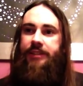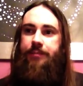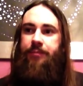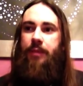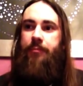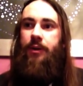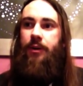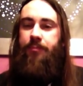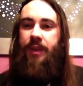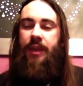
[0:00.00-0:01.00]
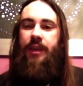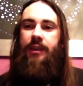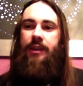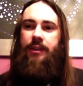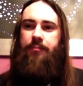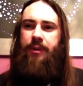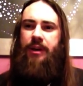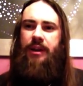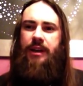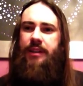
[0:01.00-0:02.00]
September,
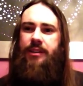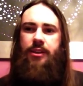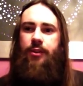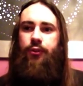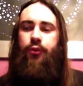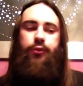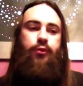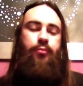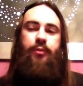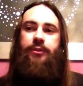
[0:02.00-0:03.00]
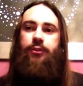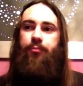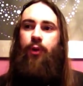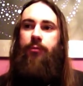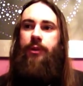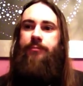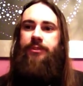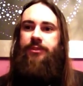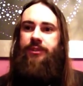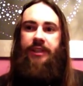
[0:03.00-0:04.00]
but due to personal
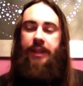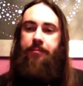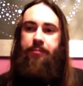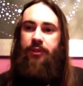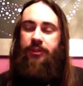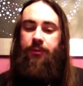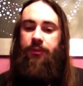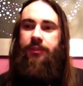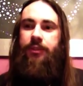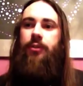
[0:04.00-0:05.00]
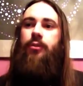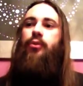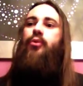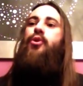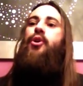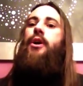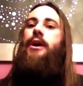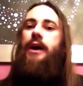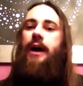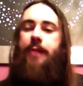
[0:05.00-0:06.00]
problems, it ain't possible. So
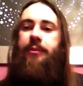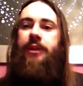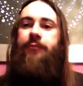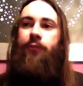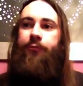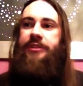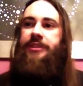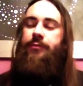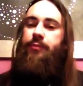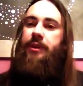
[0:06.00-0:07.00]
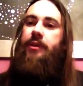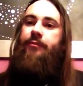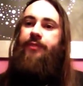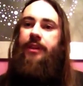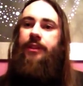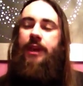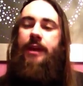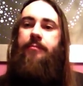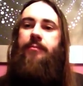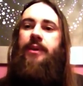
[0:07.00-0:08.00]
I believe we'll visit
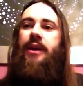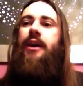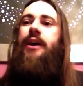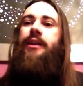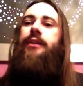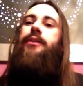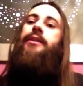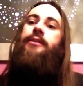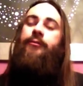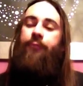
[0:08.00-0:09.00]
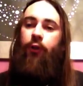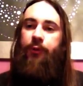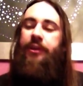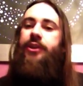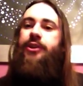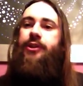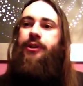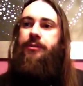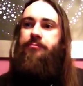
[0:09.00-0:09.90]
Vietnam the following year.